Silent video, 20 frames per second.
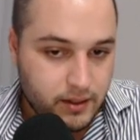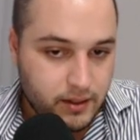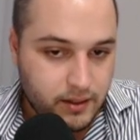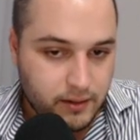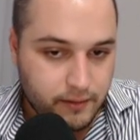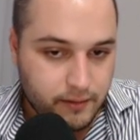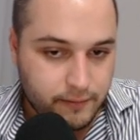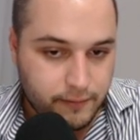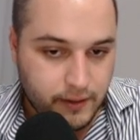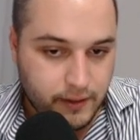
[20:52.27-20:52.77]

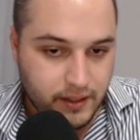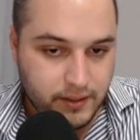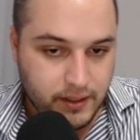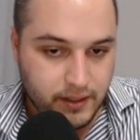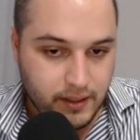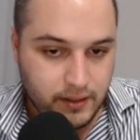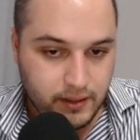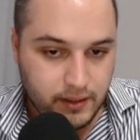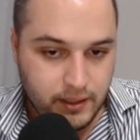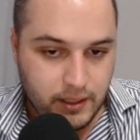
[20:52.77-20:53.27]

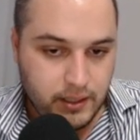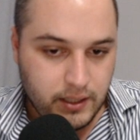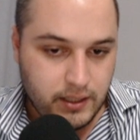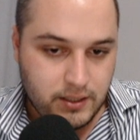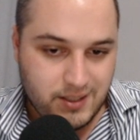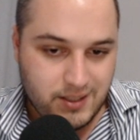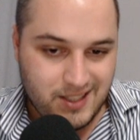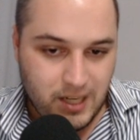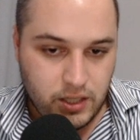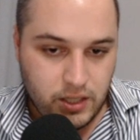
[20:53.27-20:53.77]
further
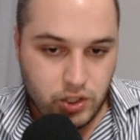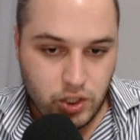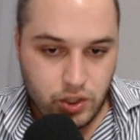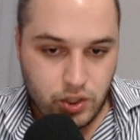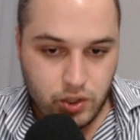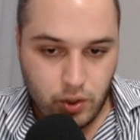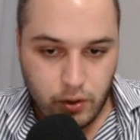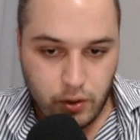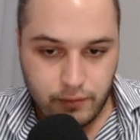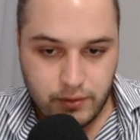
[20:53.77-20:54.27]

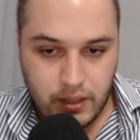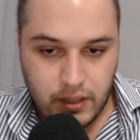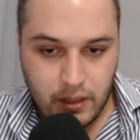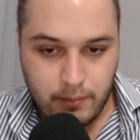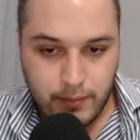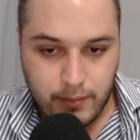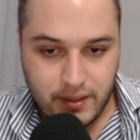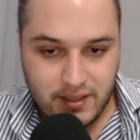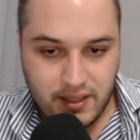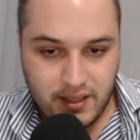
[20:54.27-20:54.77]
stretches of
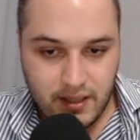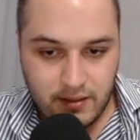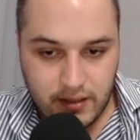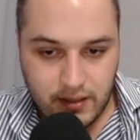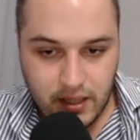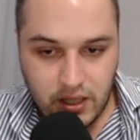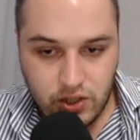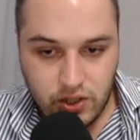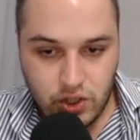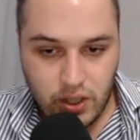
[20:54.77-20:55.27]
10%
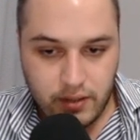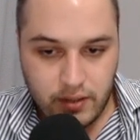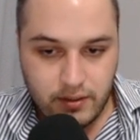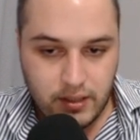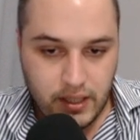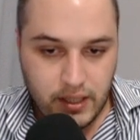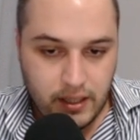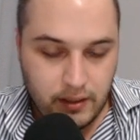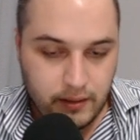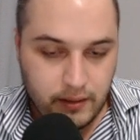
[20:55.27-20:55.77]
each
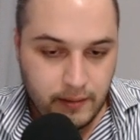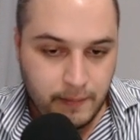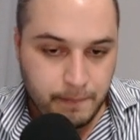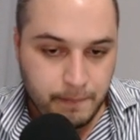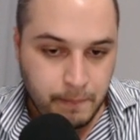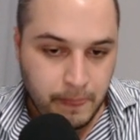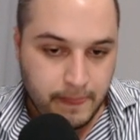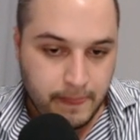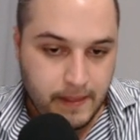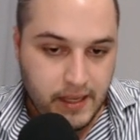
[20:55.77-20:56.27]
until
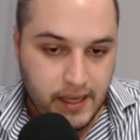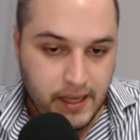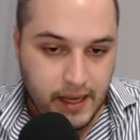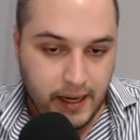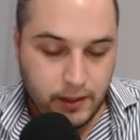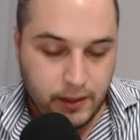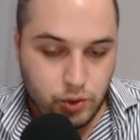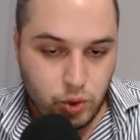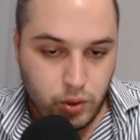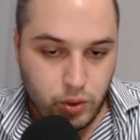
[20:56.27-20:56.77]
the
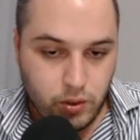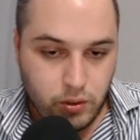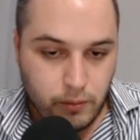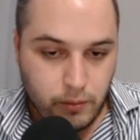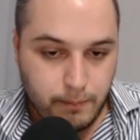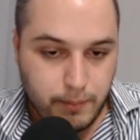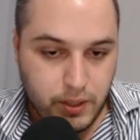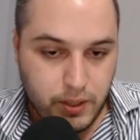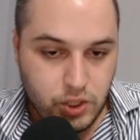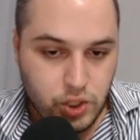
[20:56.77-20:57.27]
actual
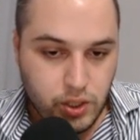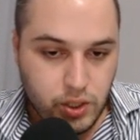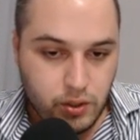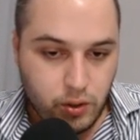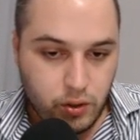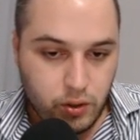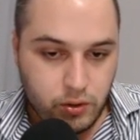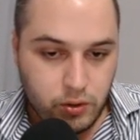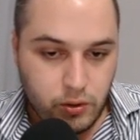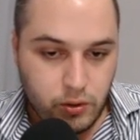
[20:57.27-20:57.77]
completion.
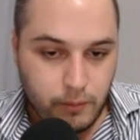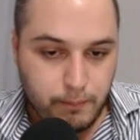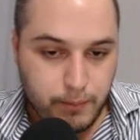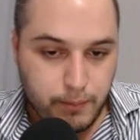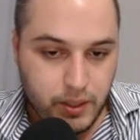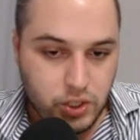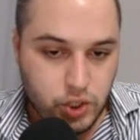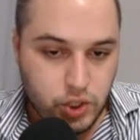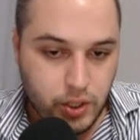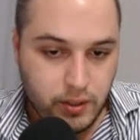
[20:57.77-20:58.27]
On
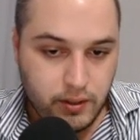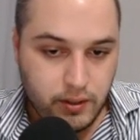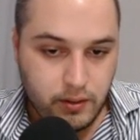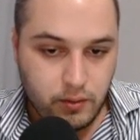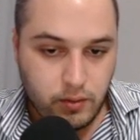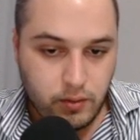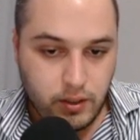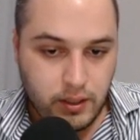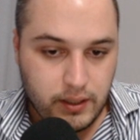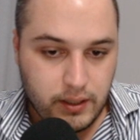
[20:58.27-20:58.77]
completion,
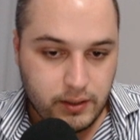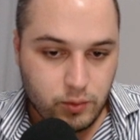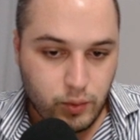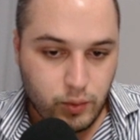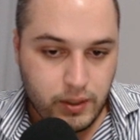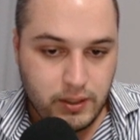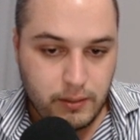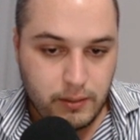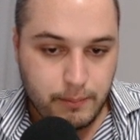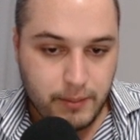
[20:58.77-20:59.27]

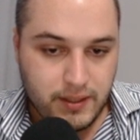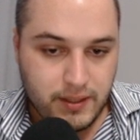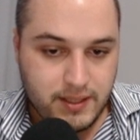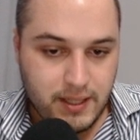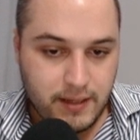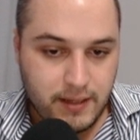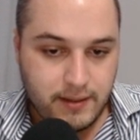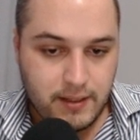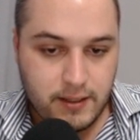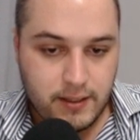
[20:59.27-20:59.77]

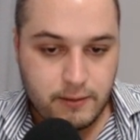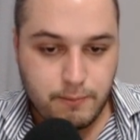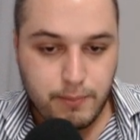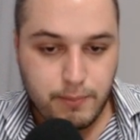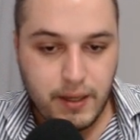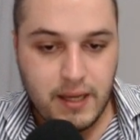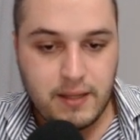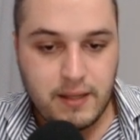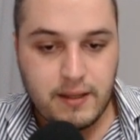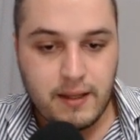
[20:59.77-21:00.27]
20% is
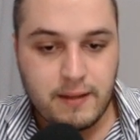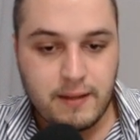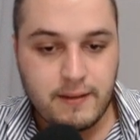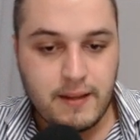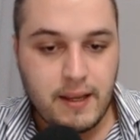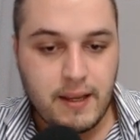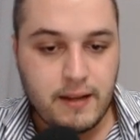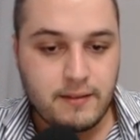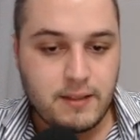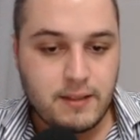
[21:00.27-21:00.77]
paid, and
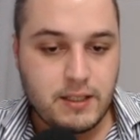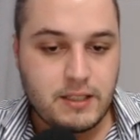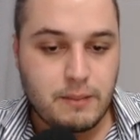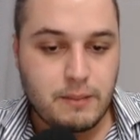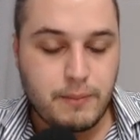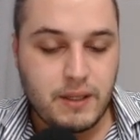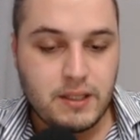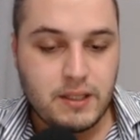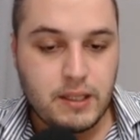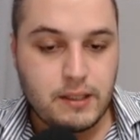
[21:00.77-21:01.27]
the
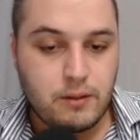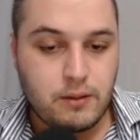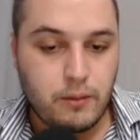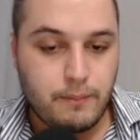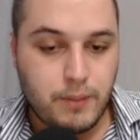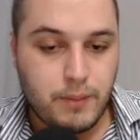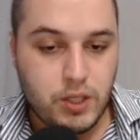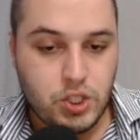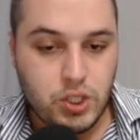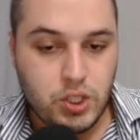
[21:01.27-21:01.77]
anticipated
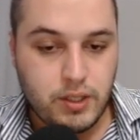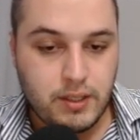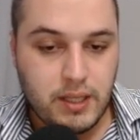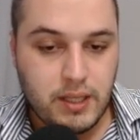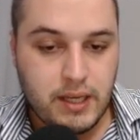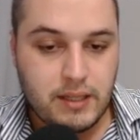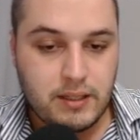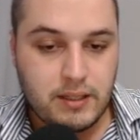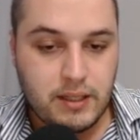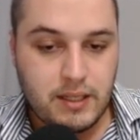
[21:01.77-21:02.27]
completion
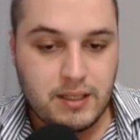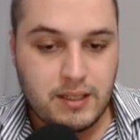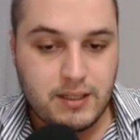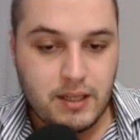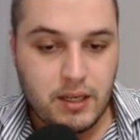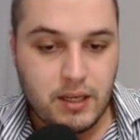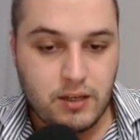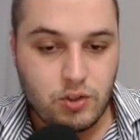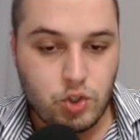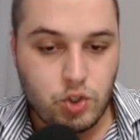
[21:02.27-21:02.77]
date is
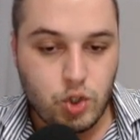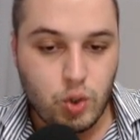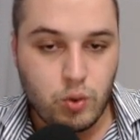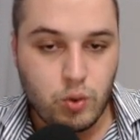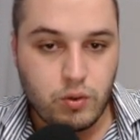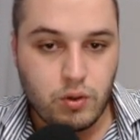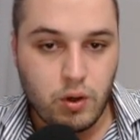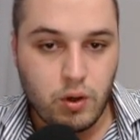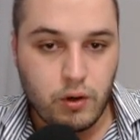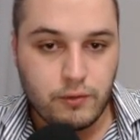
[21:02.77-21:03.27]
in
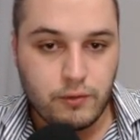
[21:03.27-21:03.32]
June of